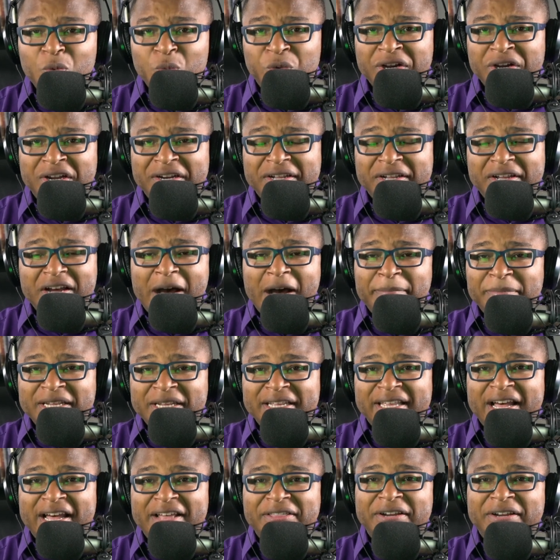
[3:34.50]
We're going to come
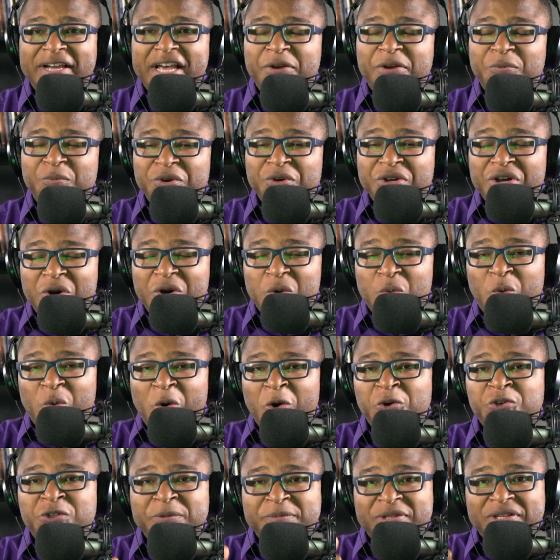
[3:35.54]
together and we're going to
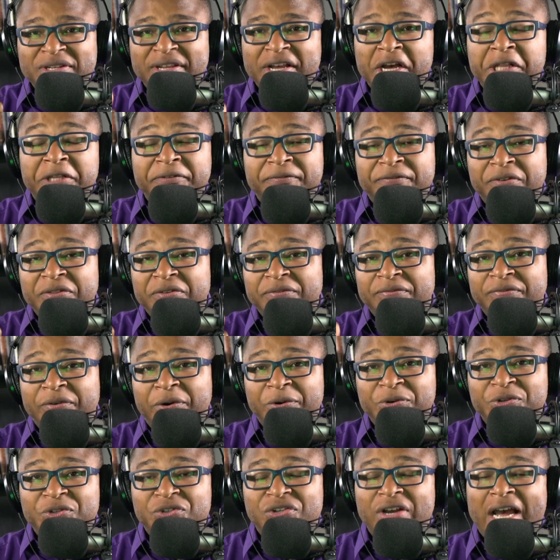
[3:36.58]
worship together for the
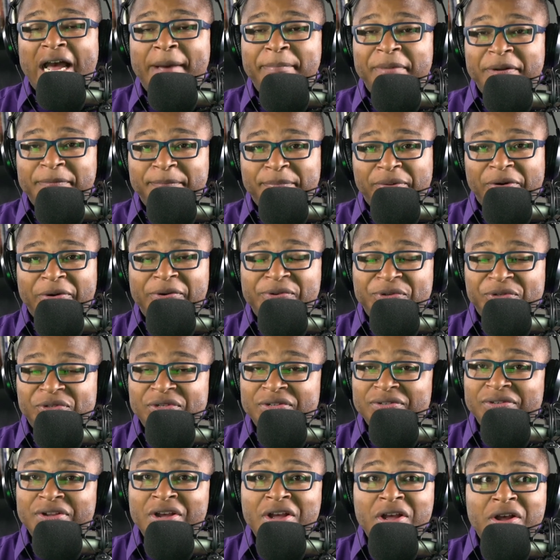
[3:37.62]
first time in
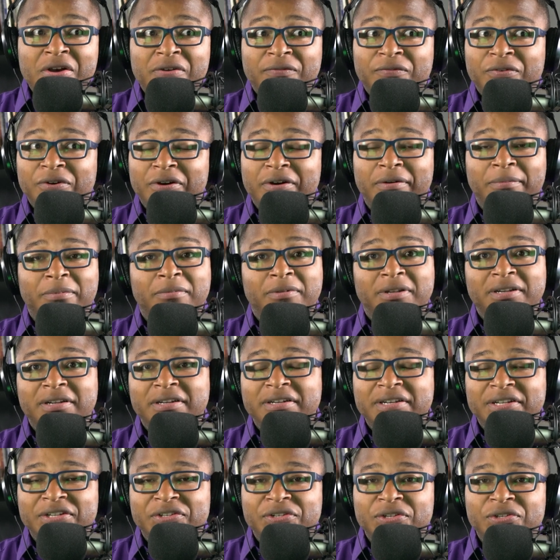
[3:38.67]
person. For
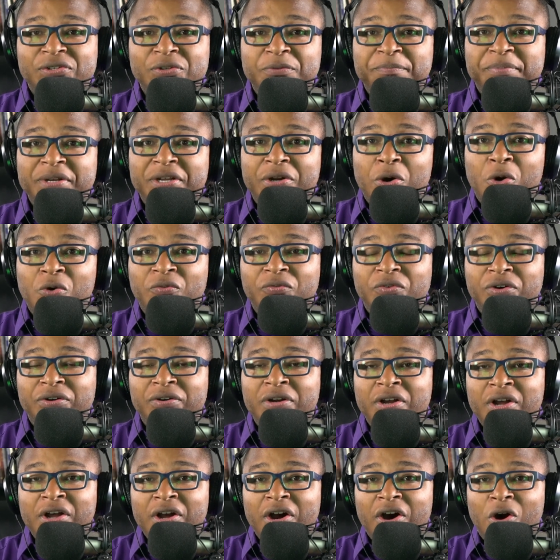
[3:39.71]
goodness, it's been
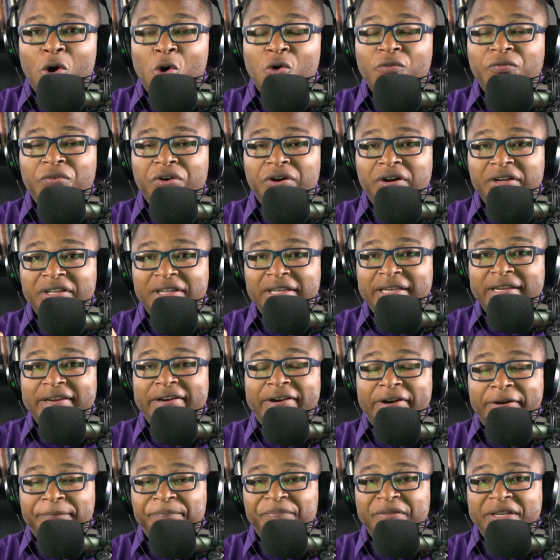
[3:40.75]
over a
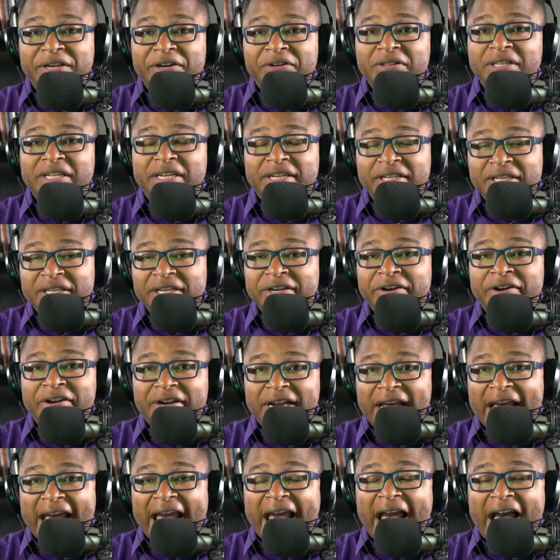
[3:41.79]
year, nearly a year
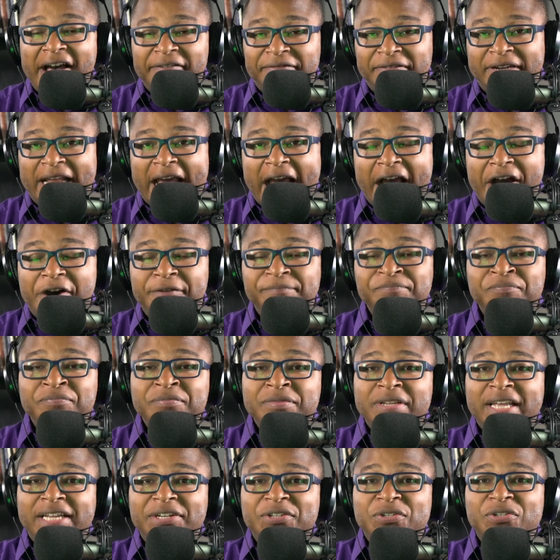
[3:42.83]
and a half now.
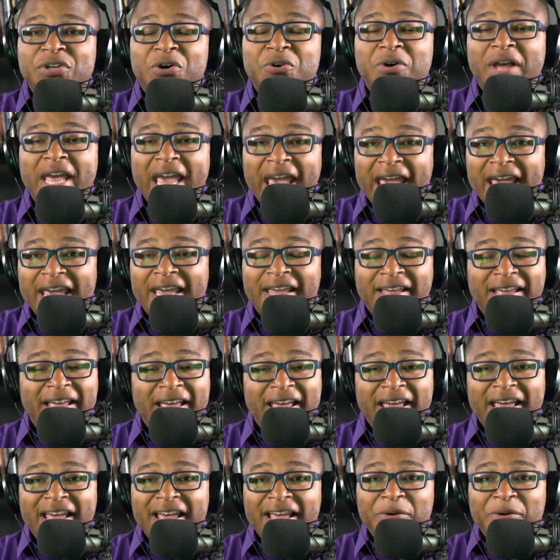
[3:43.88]
And so, hey,
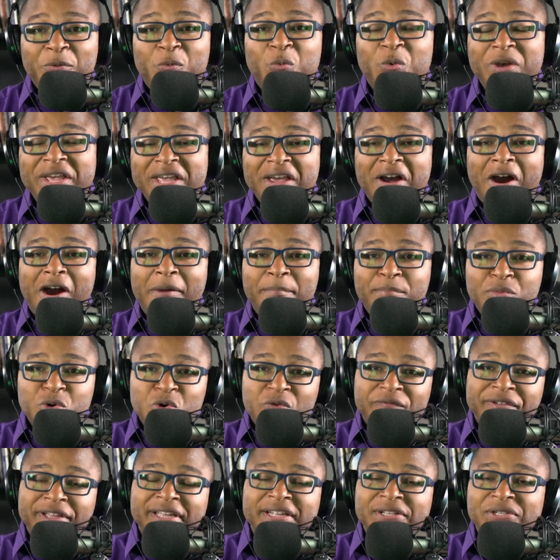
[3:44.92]
we are
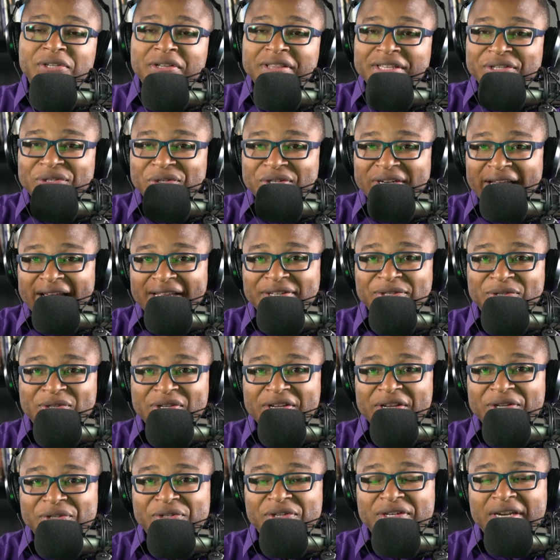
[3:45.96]
moving into this next
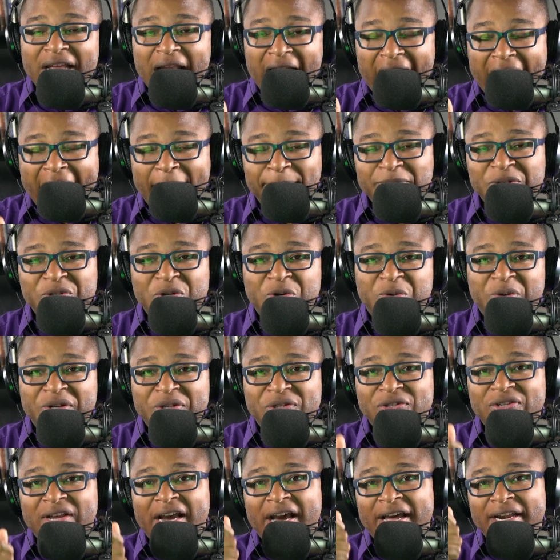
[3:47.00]
season, and I'm so
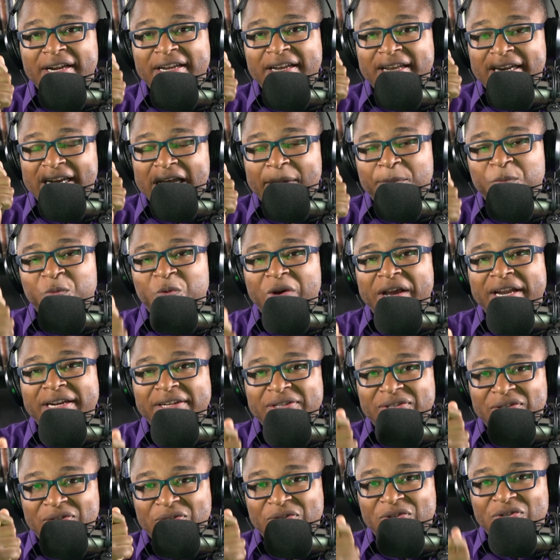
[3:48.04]
excited and I'm
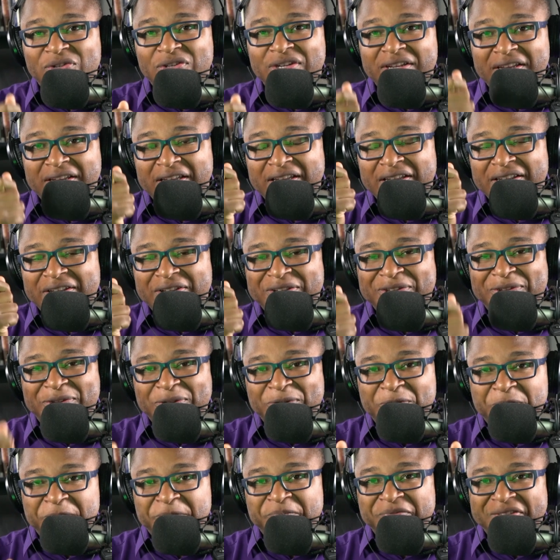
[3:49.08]
ready to see
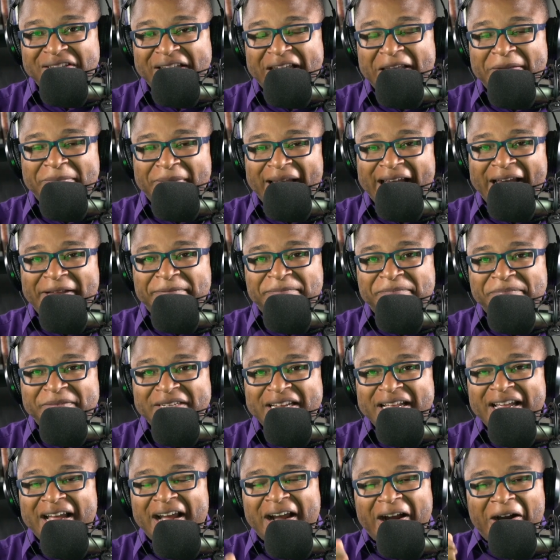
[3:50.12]
you. Amen.
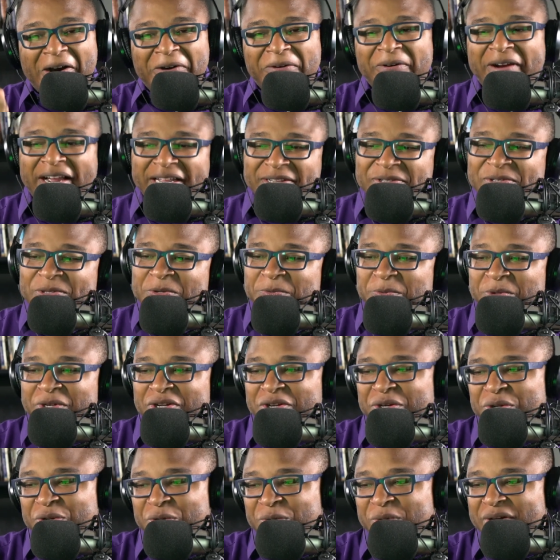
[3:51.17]
All right. So we're
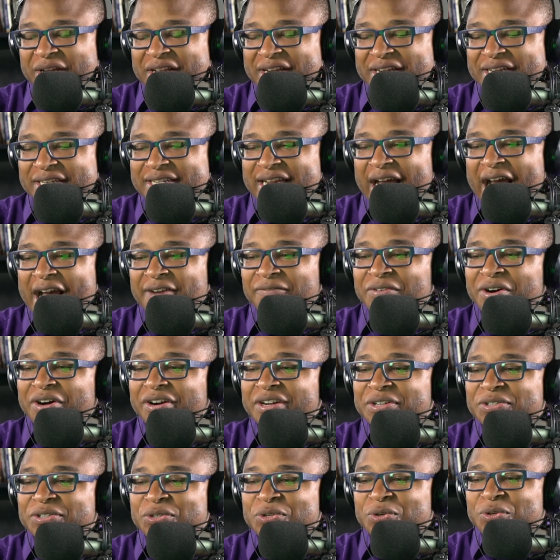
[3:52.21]
going to go ahead and dive
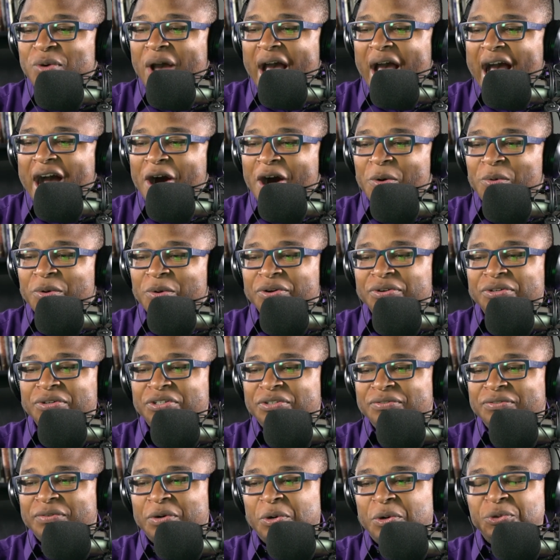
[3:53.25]
on into our
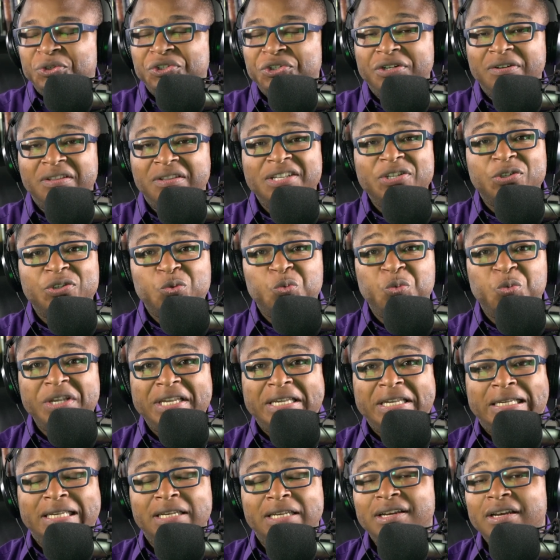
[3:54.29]
devotion this
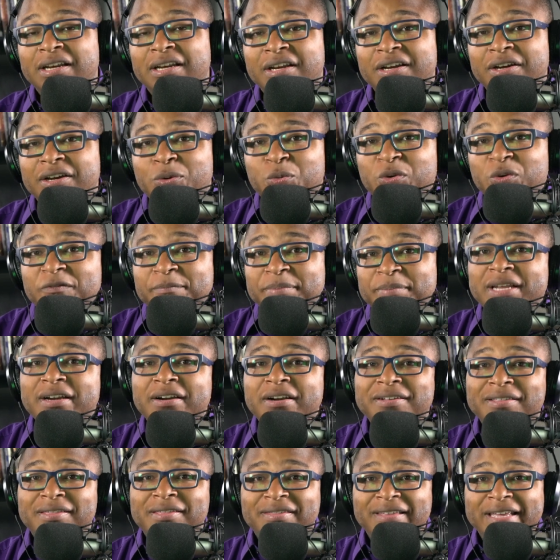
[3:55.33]
week. We've been
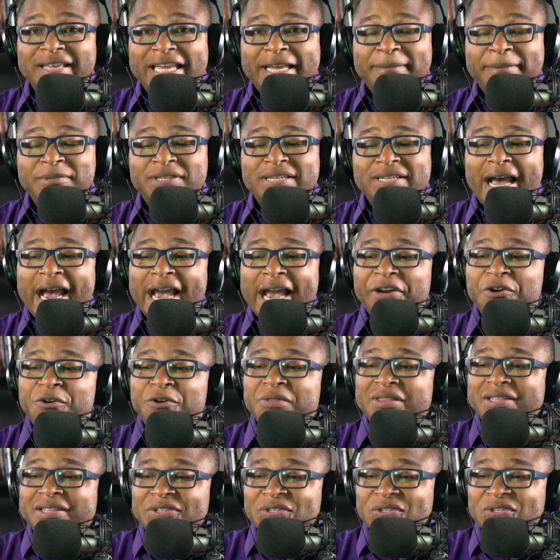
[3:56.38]
in a theme
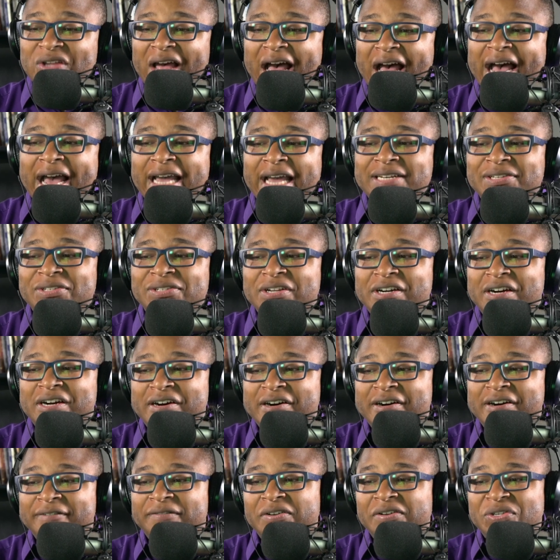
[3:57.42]
titled The Signs
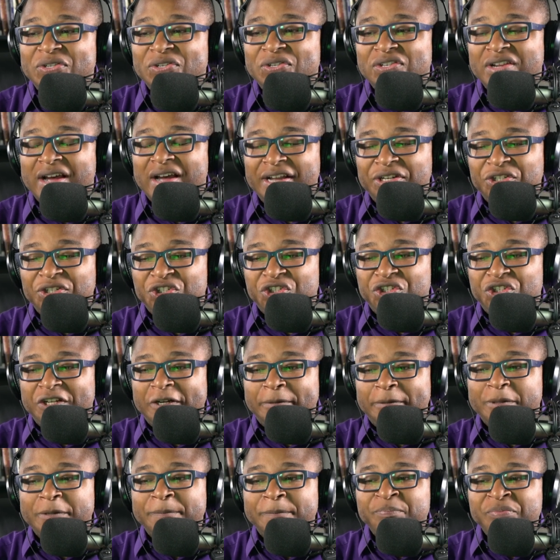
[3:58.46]
of
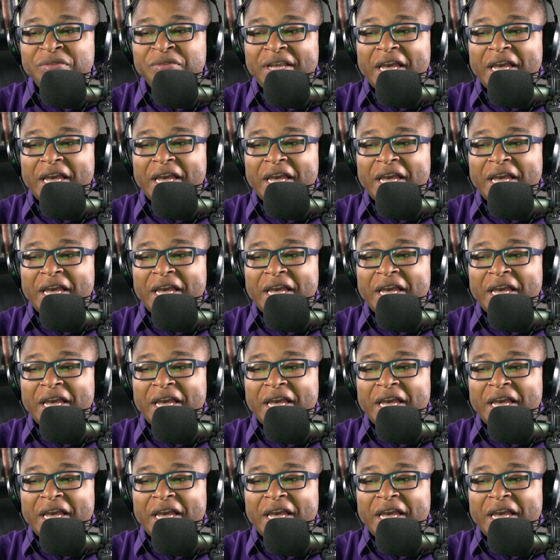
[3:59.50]
Sonship.